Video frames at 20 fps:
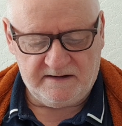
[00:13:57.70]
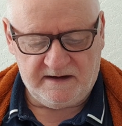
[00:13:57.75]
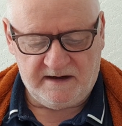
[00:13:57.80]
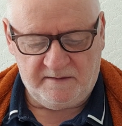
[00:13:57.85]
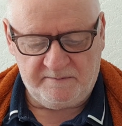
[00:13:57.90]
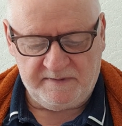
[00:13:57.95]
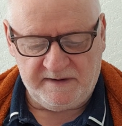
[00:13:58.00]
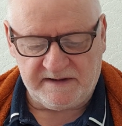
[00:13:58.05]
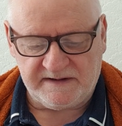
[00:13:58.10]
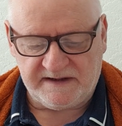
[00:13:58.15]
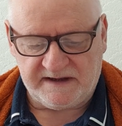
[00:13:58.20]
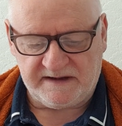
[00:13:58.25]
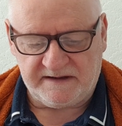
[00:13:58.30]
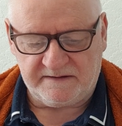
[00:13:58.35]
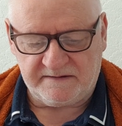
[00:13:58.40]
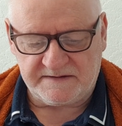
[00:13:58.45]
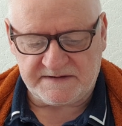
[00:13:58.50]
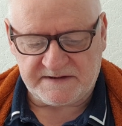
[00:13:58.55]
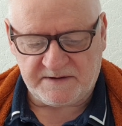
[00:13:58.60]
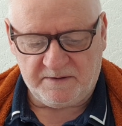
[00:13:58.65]

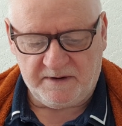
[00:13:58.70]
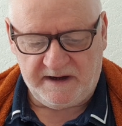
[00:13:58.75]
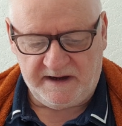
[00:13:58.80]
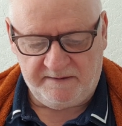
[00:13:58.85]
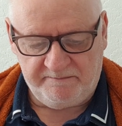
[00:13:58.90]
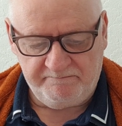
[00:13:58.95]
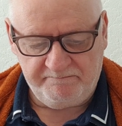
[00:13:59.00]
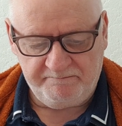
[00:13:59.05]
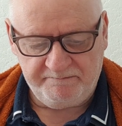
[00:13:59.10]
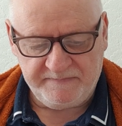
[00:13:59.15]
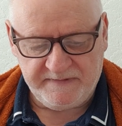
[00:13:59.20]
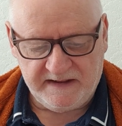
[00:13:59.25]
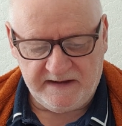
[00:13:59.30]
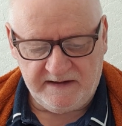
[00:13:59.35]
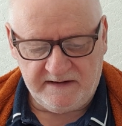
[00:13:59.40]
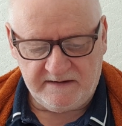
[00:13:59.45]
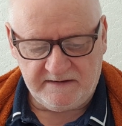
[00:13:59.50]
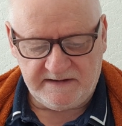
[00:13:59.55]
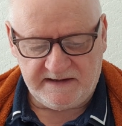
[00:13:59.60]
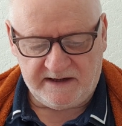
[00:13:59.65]
building square.
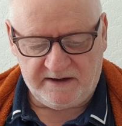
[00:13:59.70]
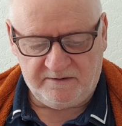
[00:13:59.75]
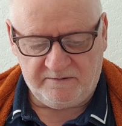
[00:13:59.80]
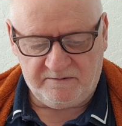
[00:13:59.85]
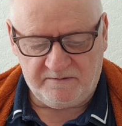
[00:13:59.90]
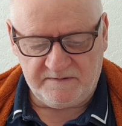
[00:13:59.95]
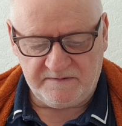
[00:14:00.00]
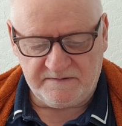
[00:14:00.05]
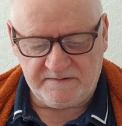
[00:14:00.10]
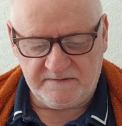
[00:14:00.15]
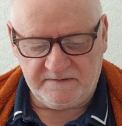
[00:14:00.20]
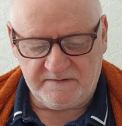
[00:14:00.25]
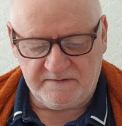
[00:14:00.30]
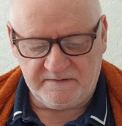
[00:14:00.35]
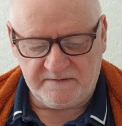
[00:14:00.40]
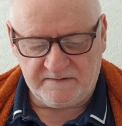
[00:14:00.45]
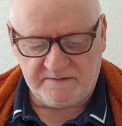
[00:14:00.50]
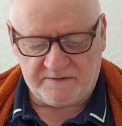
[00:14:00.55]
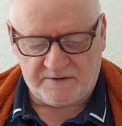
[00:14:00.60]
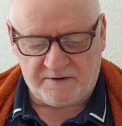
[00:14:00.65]
Now,
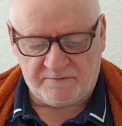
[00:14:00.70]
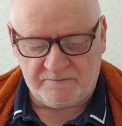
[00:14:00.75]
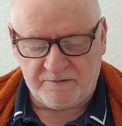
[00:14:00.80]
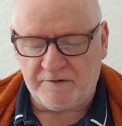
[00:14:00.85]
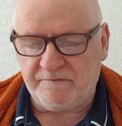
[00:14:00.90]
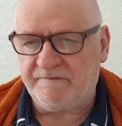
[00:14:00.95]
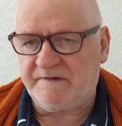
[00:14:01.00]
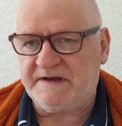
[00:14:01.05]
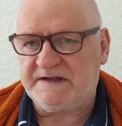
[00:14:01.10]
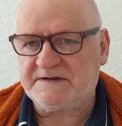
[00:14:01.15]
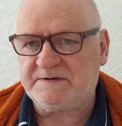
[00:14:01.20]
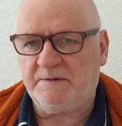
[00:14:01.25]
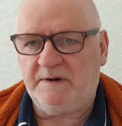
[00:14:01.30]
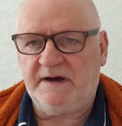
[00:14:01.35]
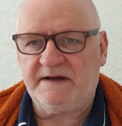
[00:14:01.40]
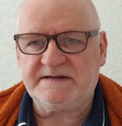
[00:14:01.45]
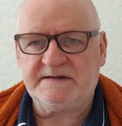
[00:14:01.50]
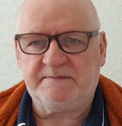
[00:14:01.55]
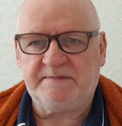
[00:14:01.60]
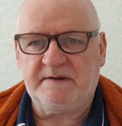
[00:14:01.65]
or a roofing
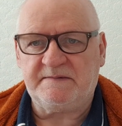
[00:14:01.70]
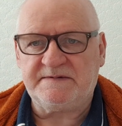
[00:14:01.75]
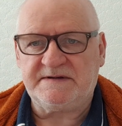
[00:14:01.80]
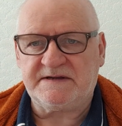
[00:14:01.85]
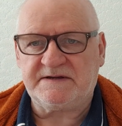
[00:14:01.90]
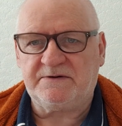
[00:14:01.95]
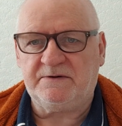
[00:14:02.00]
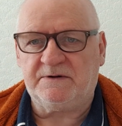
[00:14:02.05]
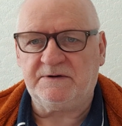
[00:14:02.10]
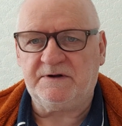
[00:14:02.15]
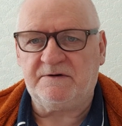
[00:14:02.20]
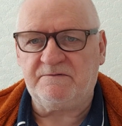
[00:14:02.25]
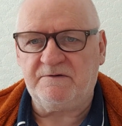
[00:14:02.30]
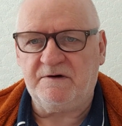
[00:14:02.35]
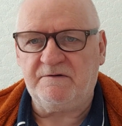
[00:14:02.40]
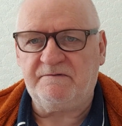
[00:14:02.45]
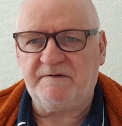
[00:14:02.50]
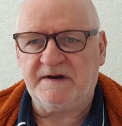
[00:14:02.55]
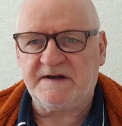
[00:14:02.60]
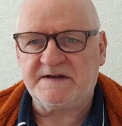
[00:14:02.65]
square. Sometimes it's called a roofing